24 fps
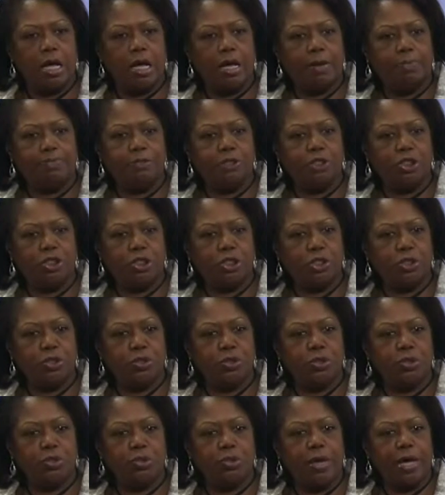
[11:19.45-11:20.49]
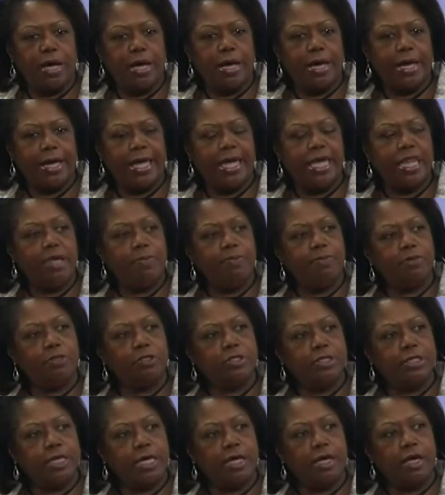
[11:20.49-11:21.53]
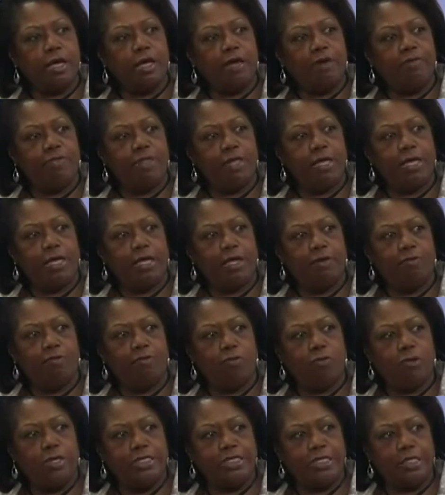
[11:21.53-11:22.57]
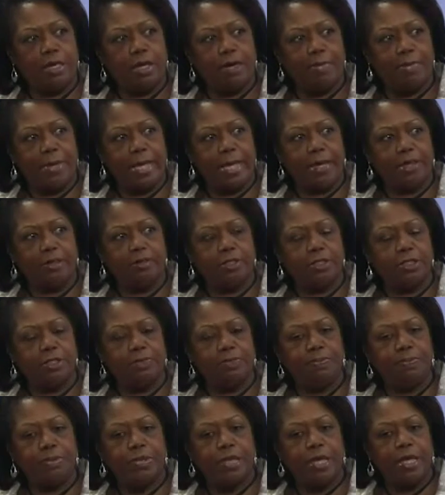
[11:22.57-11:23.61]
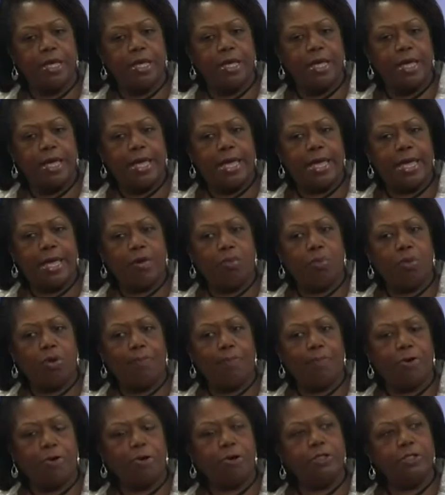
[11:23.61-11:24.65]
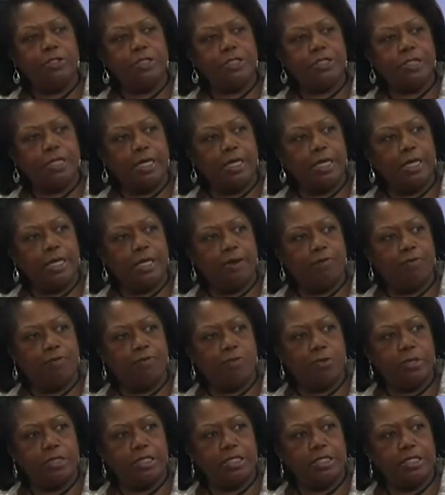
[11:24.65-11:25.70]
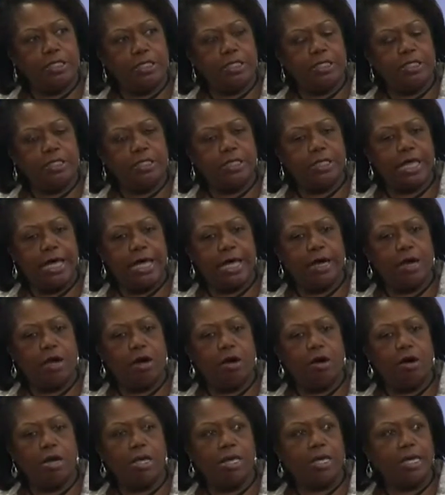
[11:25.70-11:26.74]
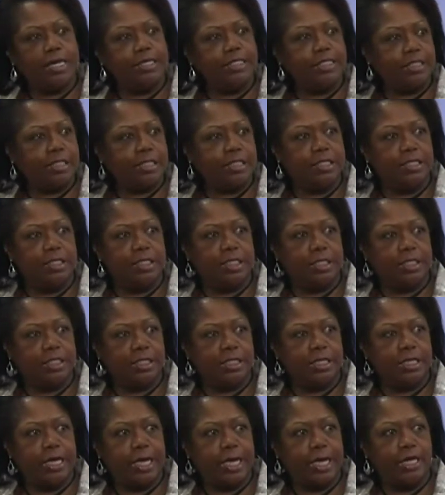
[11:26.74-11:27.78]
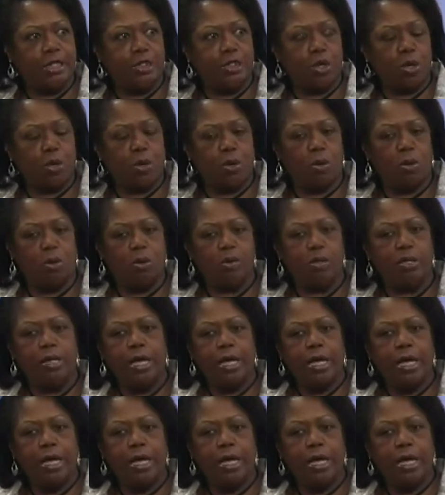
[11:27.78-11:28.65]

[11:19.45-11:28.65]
up to 80% of the invoice amount. And we're purchasing invoices that are less than 60 days old.